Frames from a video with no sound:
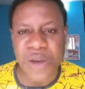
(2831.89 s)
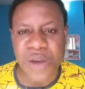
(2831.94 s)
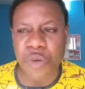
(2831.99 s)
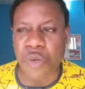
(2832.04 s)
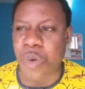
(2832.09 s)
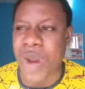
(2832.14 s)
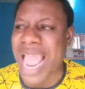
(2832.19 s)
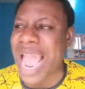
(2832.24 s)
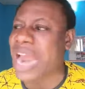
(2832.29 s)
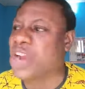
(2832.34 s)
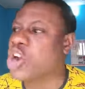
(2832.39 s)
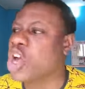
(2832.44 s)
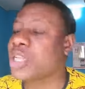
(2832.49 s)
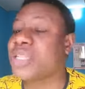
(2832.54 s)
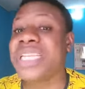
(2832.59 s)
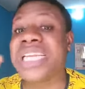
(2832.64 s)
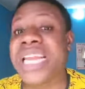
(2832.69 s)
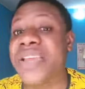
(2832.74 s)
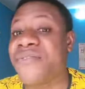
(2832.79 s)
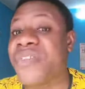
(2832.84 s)
We are
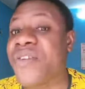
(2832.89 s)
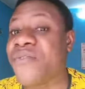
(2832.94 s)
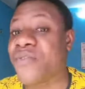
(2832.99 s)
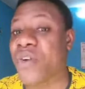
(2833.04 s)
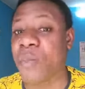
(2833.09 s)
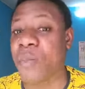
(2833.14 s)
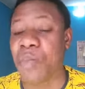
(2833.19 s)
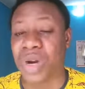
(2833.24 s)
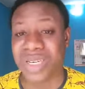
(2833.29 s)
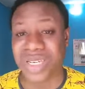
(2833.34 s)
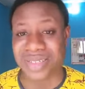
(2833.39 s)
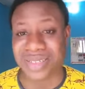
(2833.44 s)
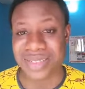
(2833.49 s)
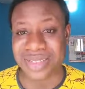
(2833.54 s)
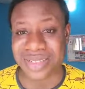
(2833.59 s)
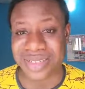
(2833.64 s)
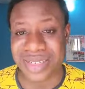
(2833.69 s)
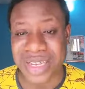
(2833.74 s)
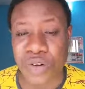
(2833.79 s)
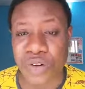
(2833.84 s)
not living for money.
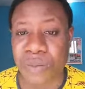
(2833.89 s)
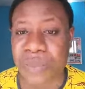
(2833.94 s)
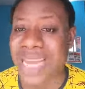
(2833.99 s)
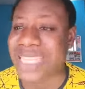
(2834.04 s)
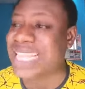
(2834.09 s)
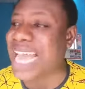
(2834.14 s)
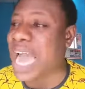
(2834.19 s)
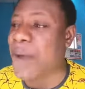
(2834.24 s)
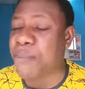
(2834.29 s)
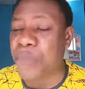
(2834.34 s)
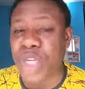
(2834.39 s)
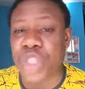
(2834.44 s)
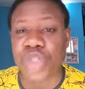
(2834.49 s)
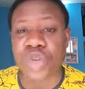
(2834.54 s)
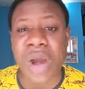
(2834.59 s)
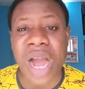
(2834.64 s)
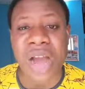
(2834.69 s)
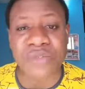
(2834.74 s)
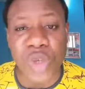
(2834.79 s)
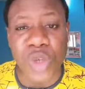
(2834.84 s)
No matter how
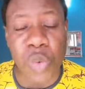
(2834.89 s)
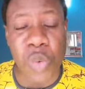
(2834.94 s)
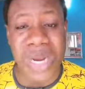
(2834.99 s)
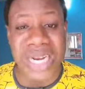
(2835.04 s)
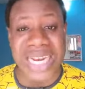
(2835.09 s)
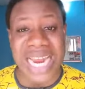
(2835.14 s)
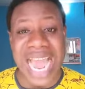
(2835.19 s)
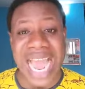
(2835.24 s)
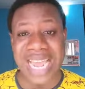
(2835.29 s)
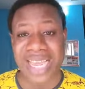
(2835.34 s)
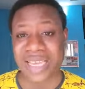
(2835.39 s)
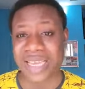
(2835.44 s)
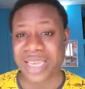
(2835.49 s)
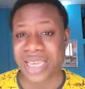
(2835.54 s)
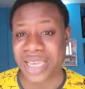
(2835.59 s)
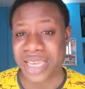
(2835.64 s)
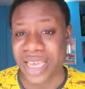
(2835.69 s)
much you have, you will die.